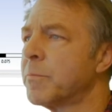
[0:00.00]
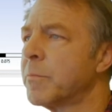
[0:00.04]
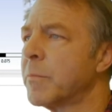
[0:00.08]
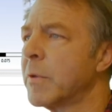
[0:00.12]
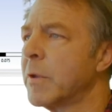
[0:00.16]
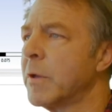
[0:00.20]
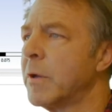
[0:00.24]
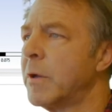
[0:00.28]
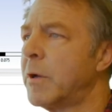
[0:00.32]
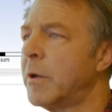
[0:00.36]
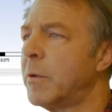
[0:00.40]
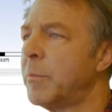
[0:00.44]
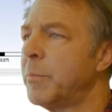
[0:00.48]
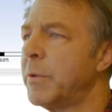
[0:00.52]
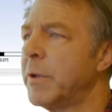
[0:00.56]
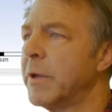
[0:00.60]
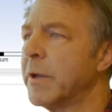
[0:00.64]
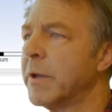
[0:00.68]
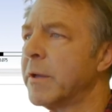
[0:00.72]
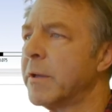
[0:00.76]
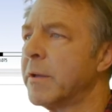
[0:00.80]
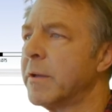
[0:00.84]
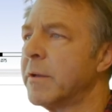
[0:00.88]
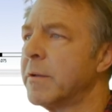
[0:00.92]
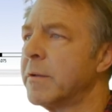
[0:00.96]
I'll
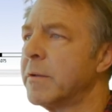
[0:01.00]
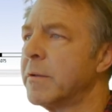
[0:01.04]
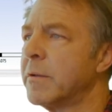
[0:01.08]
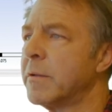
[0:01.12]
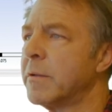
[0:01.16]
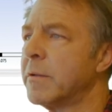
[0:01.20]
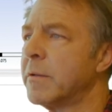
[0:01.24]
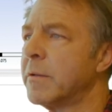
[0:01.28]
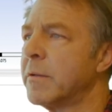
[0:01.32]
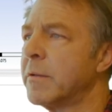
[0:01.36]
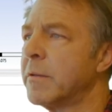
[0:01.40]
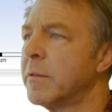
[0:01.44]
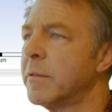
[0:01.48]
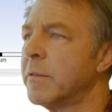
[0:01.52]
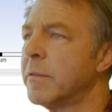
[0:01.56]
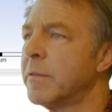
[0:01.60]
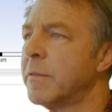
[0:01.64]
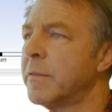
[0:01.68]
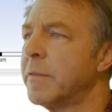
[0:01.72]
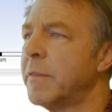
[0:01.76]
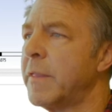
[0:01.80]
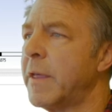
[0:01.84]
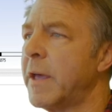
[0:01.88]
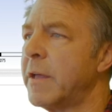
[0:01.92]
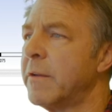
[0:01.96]
pick
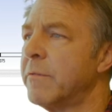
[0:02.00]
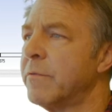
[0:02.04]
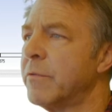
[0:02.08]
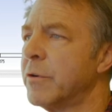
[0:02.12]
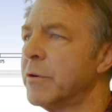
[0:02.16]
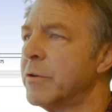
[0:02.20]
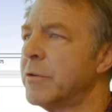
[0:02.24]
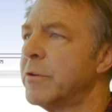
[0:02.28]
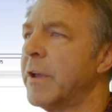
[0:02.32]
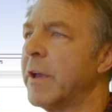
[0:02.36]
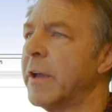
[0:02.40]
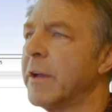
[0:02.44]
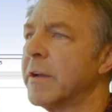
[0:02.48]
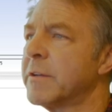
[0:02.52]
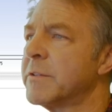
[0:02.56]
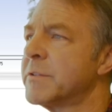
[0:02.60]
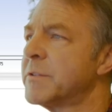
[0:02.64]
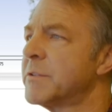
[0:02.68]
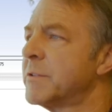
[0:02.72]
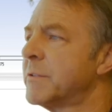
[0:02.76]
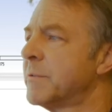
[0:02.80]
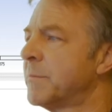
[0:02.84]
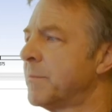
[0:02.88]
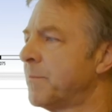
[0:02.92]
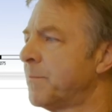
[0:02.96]
that
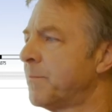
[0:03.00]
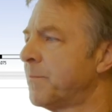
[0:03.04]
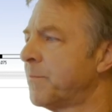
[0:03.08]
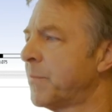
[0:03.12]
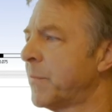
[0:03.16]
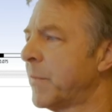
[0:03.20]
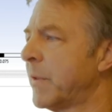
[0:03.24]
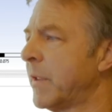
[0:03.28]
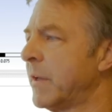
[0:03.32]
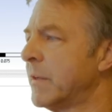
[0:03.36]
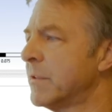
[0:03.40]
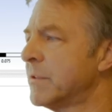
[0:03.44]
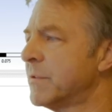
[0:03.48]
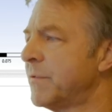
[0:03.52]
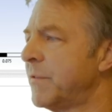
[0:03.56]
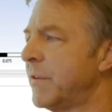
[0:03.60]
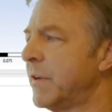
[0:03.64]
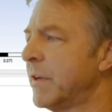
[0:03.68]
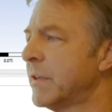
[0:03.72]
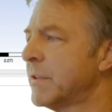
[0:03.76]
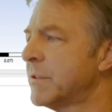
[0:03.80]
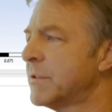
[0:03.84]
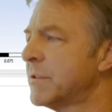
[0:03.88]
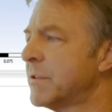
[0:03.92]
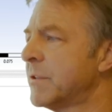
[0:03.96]
vertex. as
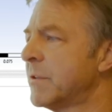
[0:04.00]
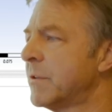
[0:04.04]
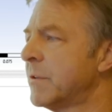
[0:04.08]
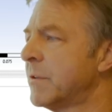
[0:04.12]
fixed.